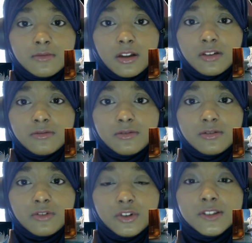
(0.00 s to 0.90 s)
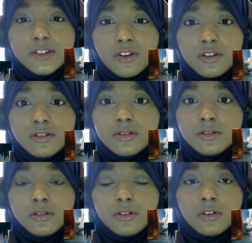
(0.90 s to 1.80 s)
like,
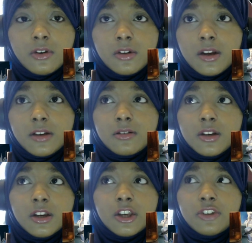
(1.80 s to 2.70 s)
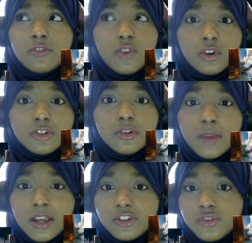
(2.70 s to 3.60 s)
concerned, you know, like, you've got to
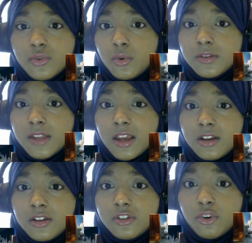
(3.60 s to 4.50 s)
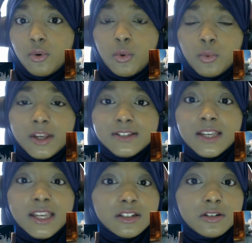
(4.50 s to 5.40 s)
make sure that you're always
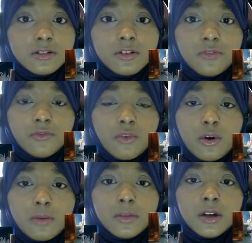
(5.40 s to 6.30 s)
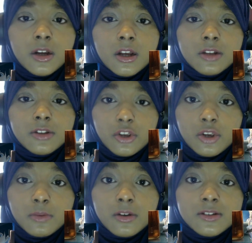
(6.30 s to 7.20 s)
hidden from the
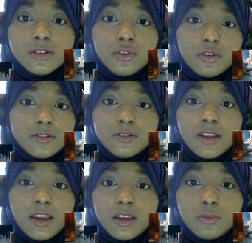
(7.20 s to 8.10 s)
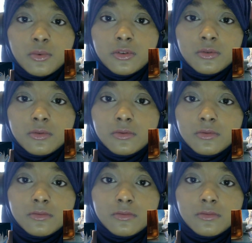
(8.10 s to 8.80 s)
humans, because they will